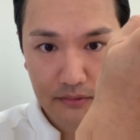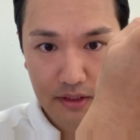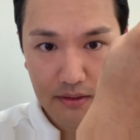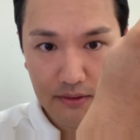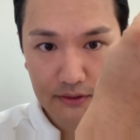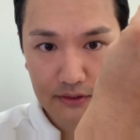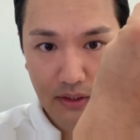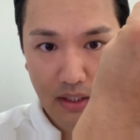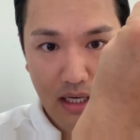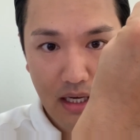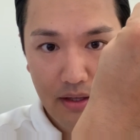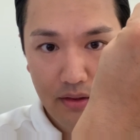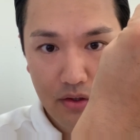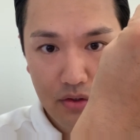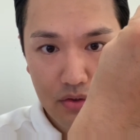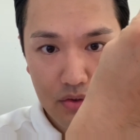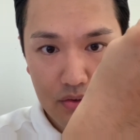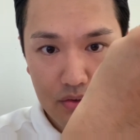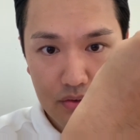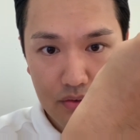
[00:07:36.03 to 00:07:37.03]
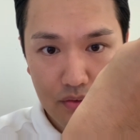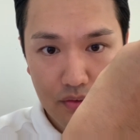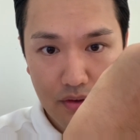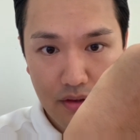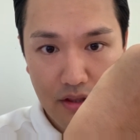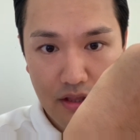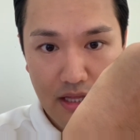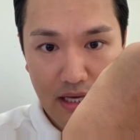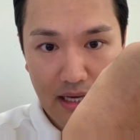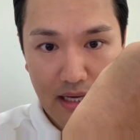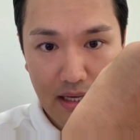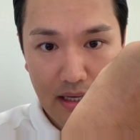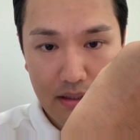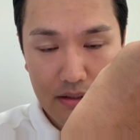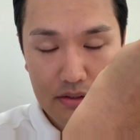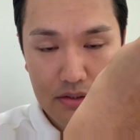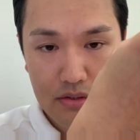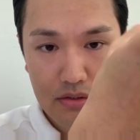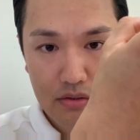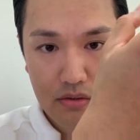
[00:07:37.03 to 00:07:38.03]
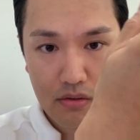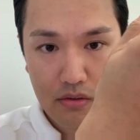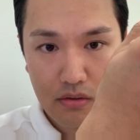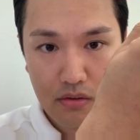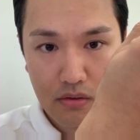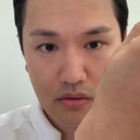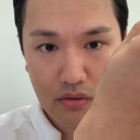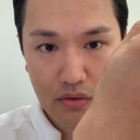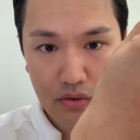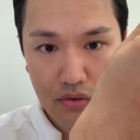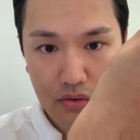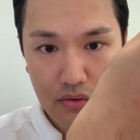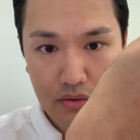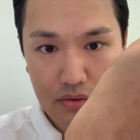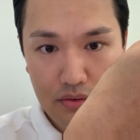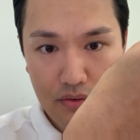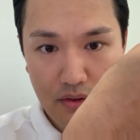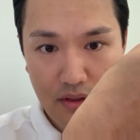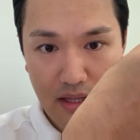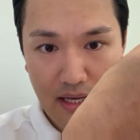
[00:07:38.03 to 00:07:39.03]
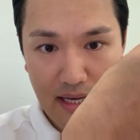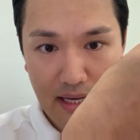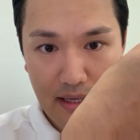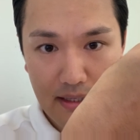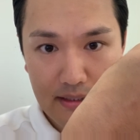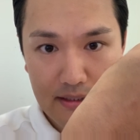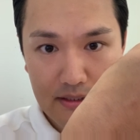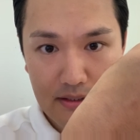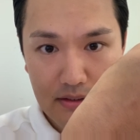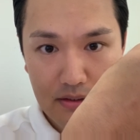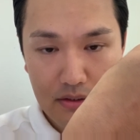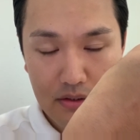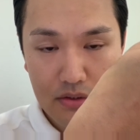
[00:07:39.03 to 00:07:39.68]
So either you do that or you do that.